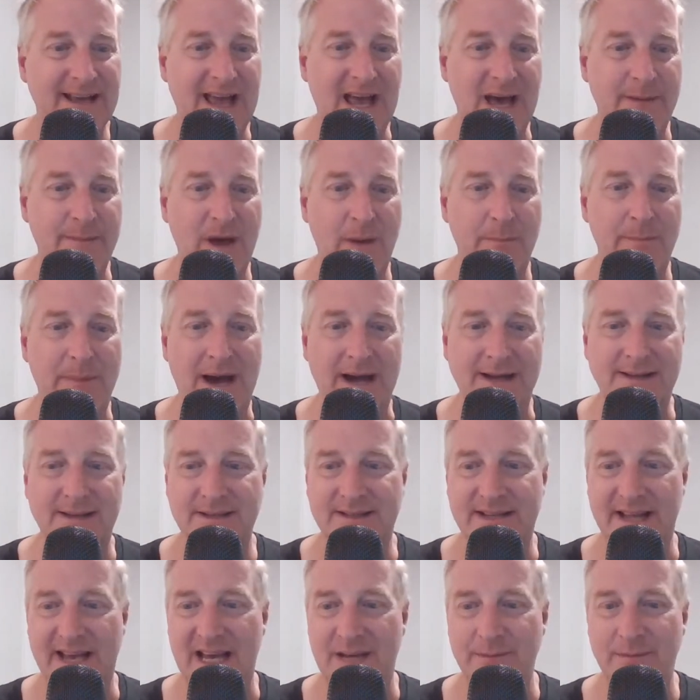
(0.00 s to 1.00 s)
MM back
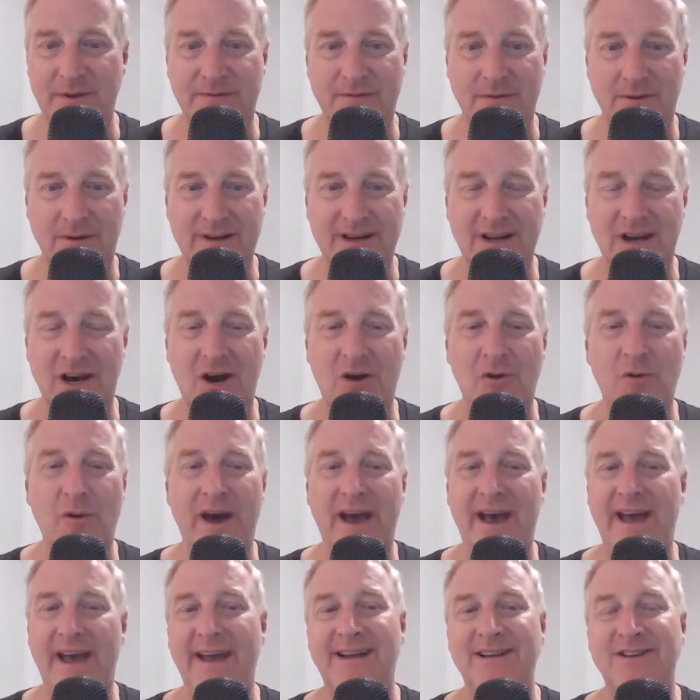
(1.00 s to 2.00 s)
to 10 before. No
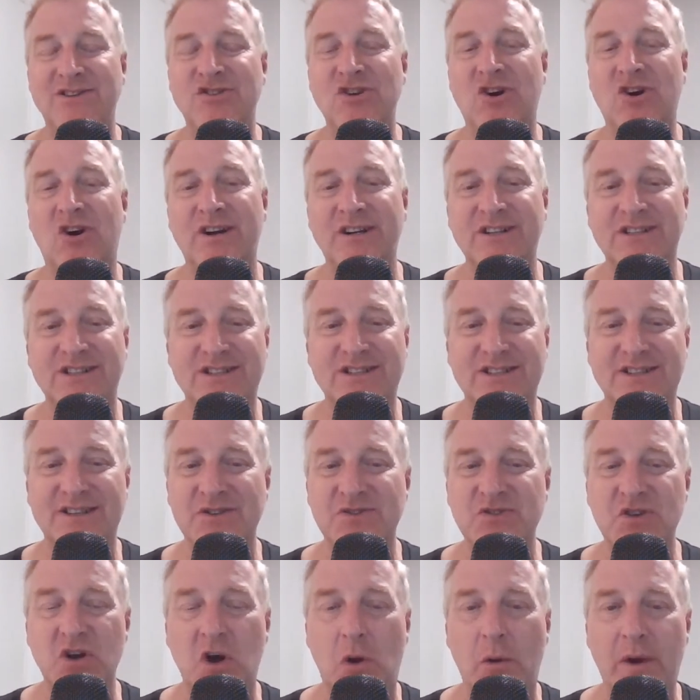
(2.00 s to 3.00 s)
way, George.
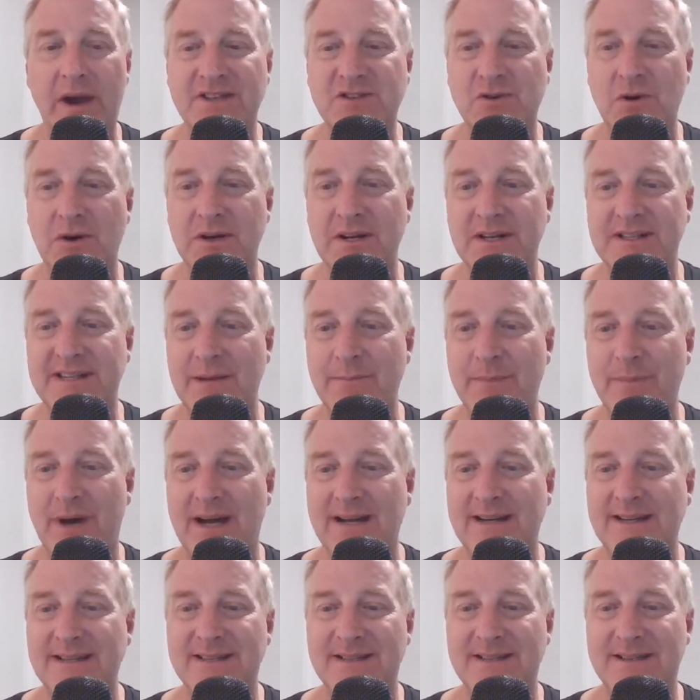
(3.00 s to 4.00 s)
There's no way it's going to 10
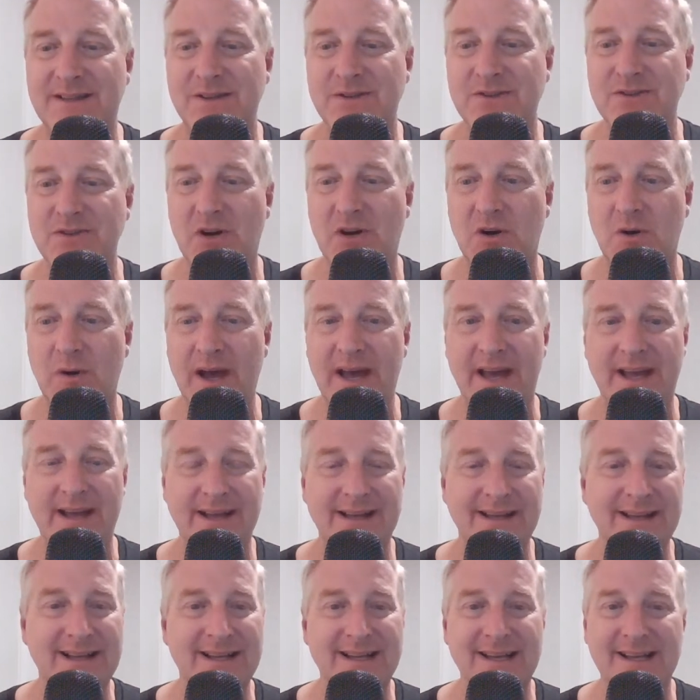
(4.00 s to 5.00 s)
bucks. There's no way.
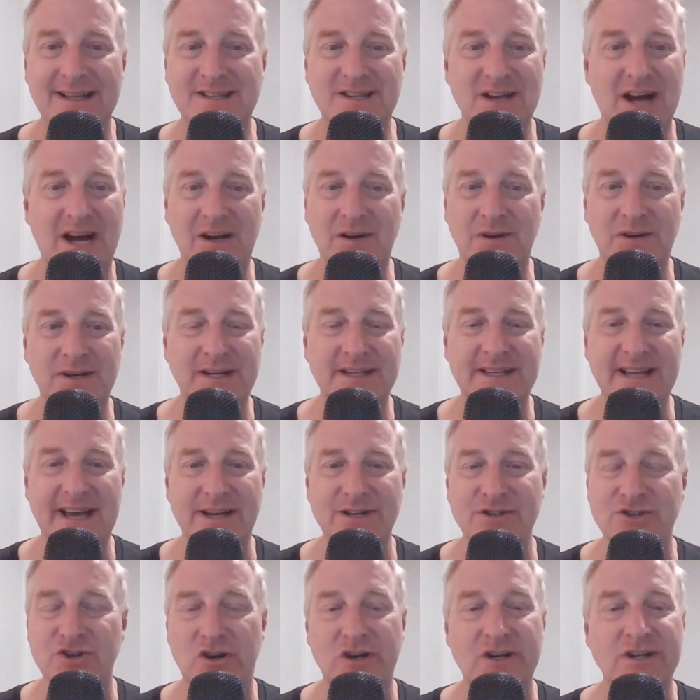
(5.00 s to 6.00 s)
It's not going to
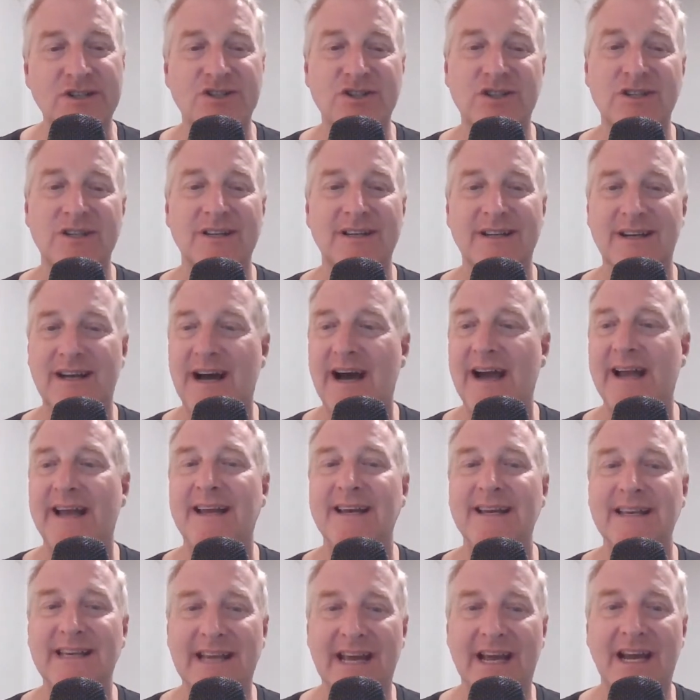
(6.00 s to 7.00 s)
10, George. I
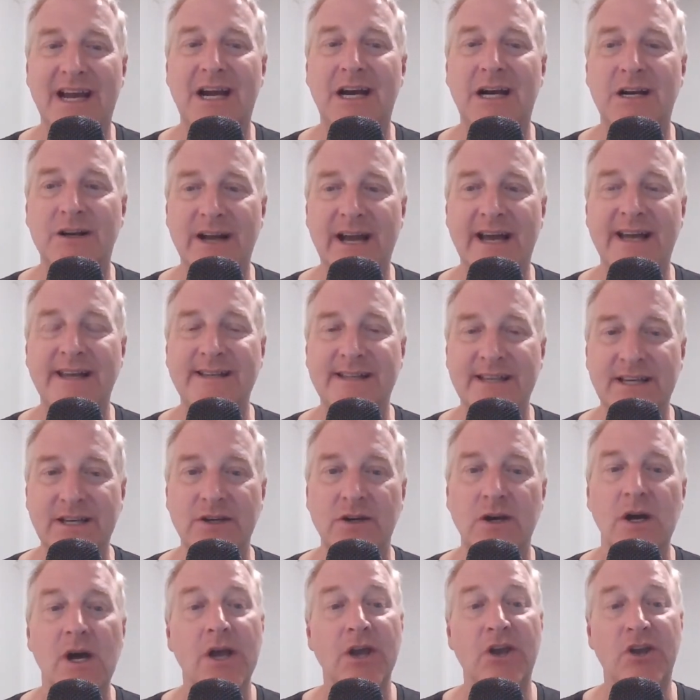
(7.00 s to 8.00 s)
can guarantee
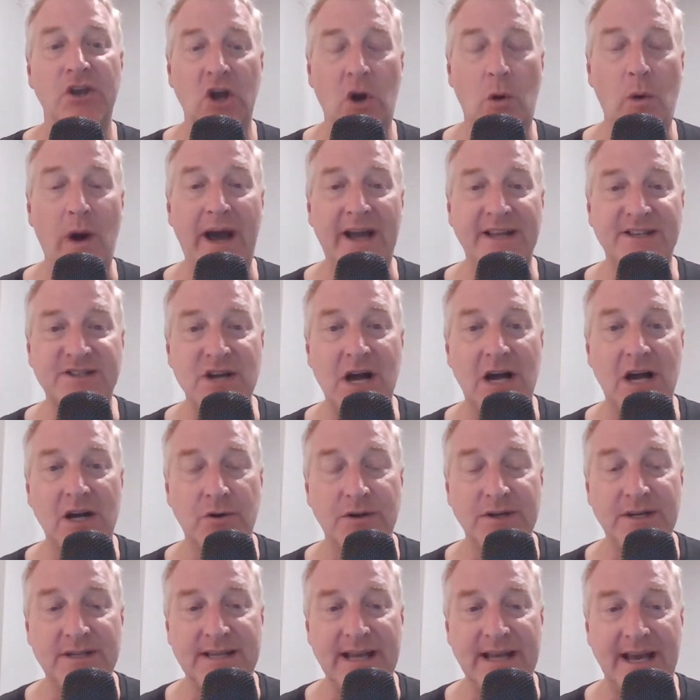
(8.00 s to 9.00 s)
you. You know why it's not
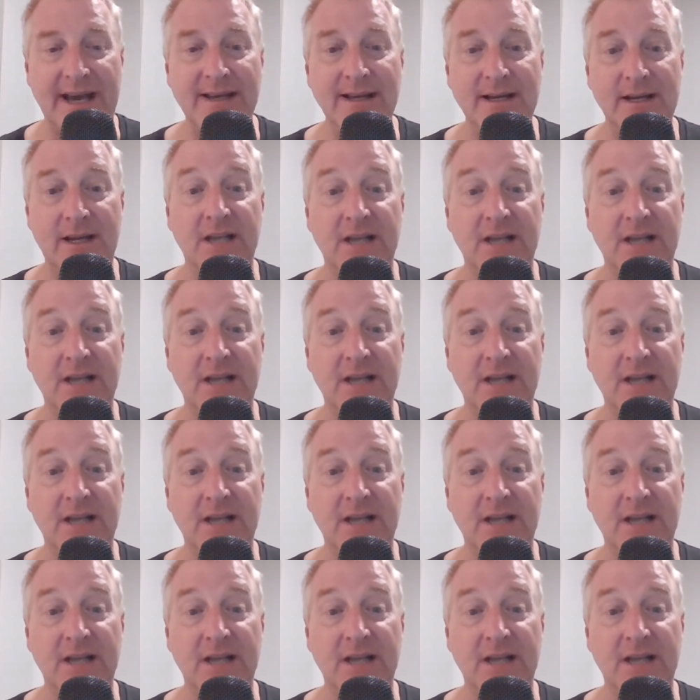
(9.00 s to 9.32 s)
going to 10?